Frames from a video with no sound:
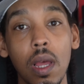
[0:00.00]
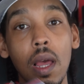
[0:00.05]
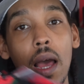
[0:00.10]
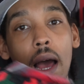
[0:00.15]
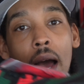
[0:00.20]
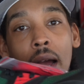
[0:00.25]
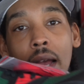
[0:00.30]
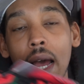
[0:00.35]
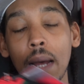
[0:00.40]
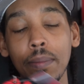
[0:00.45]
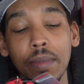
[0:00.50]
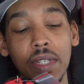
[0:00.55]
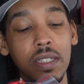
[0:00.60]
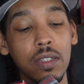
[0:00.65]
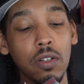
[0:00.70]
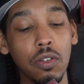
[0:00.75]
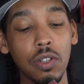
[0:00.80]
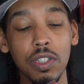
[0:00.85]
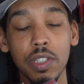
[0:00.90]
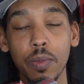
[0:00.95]
I copped these
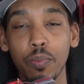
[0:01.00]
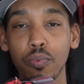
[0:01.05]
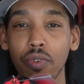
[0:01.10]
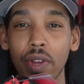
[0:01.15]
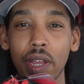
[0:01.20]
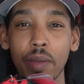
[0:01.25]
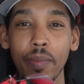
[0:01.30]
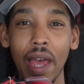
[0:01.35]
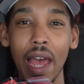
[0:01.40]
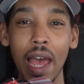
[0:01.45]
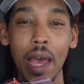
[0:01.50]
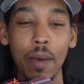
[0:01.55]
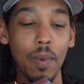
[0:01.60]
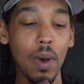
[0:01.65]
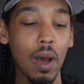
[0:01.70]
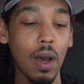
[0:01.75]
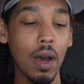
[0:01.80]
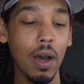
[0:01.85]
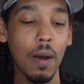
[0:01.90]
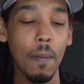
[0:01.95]
on the Supreme app.
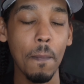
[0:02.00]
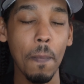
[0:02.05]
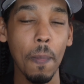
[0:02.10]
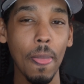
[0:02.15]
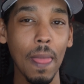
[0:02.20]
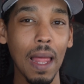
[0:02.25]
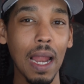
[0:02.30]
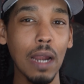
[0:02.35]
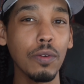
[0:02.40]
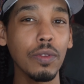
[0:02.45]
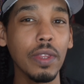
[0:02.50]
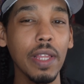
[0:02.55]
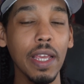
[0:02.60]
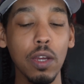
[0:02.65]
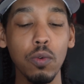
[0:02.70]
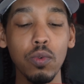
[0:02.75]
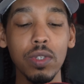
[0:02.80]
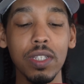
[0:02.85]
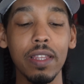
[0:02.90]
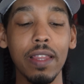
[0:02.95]
I don't think
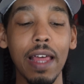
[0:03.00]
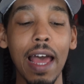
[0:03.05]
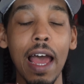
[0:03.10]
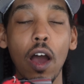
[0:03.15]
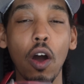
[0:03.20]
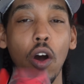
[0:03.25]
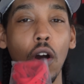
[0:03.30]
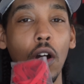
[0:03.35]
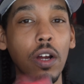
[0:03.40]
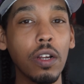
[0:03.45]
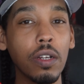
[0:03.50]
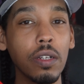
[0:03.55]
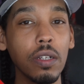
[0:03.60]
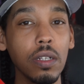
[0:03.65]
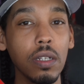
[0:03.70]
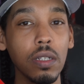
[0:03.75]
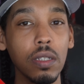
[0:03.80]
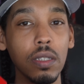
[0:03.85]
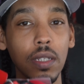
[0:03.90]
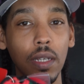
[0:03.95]
it was that hard
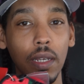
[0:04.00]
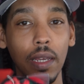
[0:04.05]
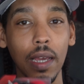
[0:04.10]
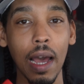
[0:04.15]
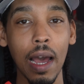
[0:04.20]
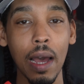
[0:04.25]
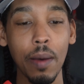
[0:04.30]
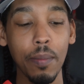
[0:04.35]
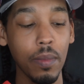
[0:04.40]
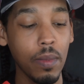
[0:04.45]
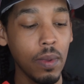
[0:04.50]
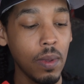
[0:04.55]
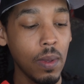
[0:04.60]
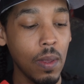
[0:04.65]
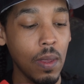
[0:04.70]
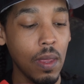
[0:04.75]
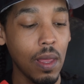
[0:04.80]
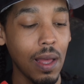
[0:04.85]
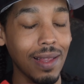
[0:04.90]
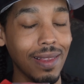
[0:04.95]
to cop.
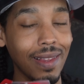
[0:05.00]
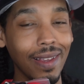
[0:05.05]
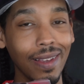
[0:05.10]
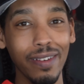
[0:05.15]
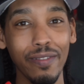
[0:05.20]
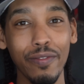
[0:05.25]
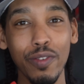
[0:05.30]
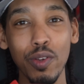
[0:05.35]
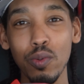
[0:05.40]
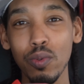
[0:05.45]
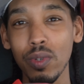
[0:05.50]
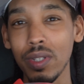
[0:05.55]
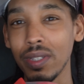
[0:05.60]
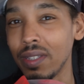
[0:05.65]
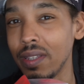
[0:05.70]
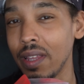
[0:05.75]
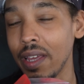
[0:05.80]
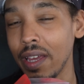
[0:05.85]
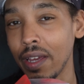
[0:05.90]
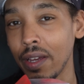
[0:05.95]
I think if you
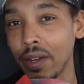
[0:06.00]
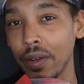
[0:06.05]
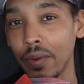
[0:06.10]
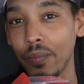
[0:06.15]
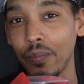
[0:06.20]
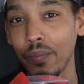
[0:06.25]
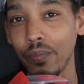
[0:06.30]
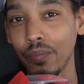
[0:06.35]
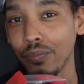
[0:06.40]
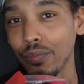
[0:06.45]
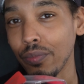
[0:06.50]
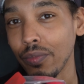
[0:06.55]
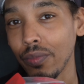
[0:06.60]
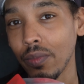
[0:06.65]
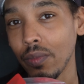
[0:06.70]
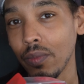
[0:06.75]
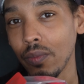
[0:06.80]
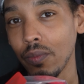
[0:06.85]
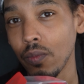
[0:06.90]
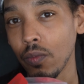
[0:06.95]
was there
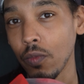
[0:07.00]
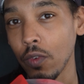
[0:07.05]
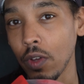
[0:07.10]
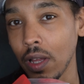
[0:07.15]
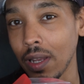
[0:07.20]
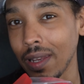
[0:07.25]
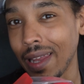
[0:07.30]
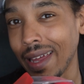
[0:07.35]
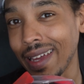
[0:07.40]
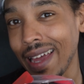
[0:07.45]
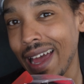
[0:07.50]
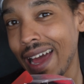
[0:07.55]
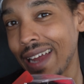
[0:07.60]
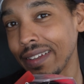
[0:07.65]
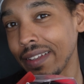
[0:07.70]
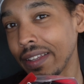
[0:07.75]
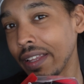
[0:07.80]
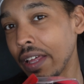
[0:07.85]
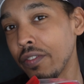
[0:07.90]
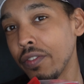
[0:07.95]
like at
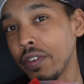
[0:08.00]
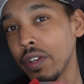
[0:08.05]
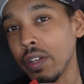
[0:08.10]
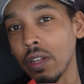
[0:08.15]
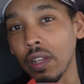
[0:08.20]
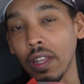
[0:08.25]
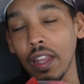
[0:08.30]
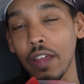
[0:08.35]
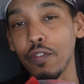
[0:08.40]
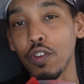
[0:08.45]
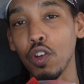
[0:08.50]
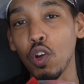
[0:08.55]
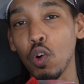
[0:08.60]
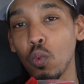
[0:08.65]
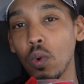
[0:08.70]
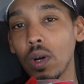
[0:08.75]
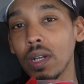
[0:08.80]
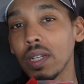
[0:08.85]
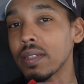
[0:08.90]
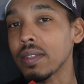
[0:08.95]

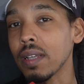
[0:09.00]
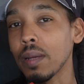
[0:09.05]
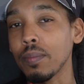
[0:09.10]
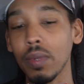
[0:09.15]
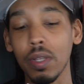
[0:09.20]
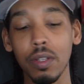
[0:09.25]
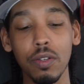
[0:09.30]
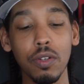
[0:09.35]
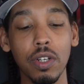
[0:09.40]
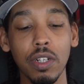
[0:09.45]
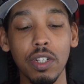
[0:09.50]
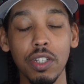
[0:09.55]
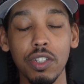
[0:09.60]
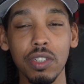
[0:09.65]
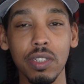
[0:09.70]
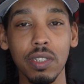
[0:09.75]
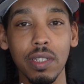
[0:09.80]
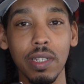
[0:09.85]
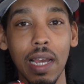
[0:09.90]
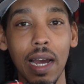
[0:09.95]
11:01 or something, you could have
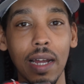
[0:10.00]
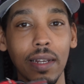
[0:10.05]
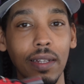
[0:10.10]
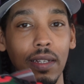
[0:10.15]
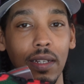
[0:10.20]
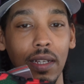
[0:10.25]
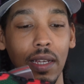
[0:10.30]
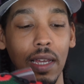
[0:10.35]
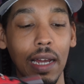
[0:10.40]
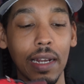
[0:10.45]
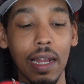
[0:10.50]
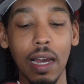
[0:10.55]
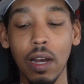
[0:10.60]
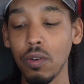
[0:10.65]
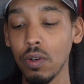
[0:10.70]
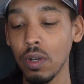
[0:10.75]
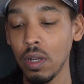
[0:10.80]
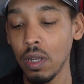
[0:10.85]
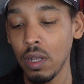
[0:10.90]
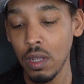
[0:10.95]
just got in and got
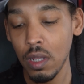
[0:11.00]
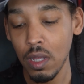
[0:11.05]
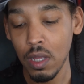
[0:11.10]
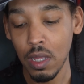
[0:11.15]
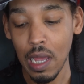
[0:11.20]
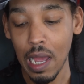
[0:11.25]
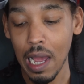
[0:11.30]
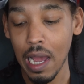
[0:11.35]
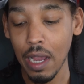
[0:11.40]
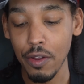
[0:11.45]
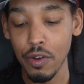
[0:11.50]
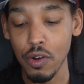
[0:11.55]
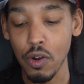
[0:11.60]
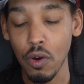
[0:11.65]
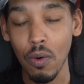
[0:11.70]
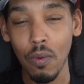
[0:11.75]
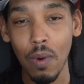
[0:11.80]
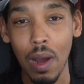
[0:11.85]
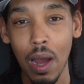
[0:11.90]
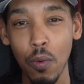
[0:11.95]
out.
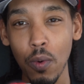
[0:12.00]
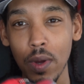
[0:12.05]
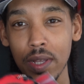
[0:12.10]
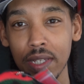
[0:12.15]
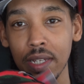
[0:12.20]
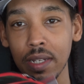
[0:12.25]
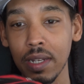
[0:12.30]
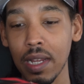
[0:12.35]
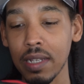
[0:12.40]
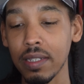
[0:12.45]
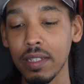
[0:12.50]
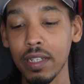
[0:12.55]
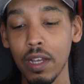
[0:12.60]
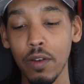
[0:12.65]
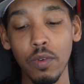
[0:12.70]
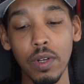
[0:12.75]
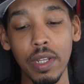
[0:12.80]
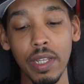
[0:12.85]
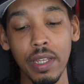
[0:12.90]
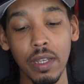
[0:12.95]
I wasn't
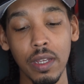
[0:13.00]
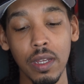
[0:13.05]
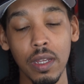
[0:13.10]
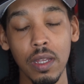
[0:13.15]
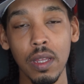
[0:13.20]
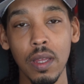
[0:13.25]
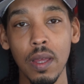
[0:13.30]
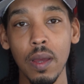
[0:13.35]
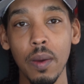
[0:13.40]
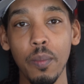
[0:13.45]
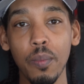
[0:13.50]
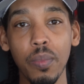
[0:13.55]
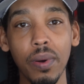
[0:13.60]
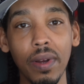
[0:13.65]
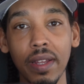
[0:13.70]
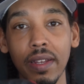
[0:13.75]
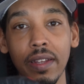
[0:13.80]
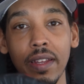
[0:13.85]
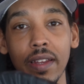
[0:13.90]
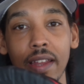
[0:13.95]
necessarily
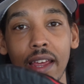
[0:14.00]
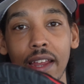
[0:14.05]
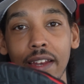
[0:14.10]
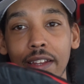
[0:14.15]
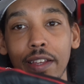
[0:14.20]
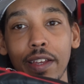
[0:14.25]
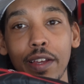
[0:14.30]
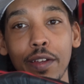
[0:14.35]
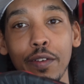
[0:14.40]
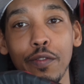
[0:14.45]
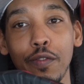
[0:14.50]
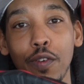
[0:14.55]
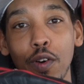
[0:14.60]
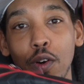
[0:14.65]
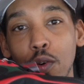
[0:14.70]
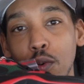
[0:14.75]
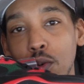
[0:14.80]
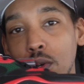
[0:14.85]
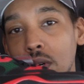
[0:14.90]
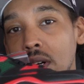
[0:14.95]
putting in any
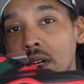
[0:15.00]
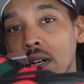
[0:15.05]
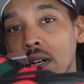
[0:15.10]
info